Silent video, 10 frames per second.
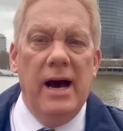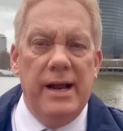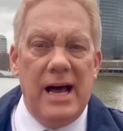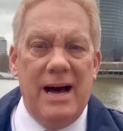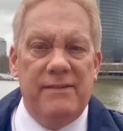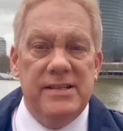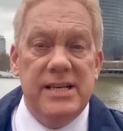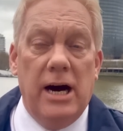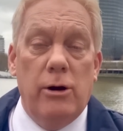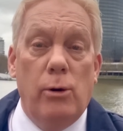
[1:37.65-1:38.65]
an
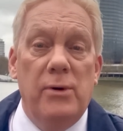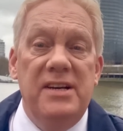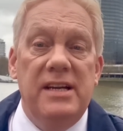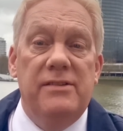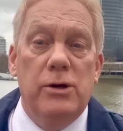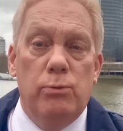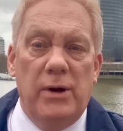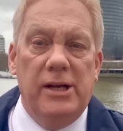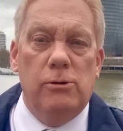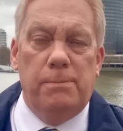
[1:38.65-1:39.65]
avatar or indeed the
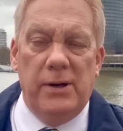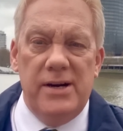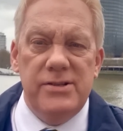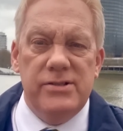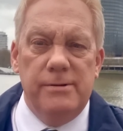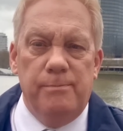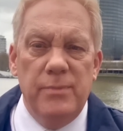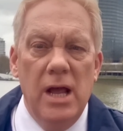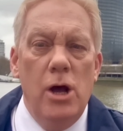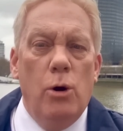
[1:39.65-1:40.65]
real person.
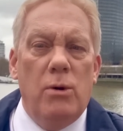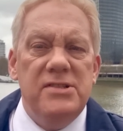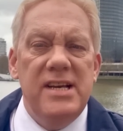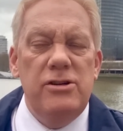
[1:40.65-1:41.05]
What's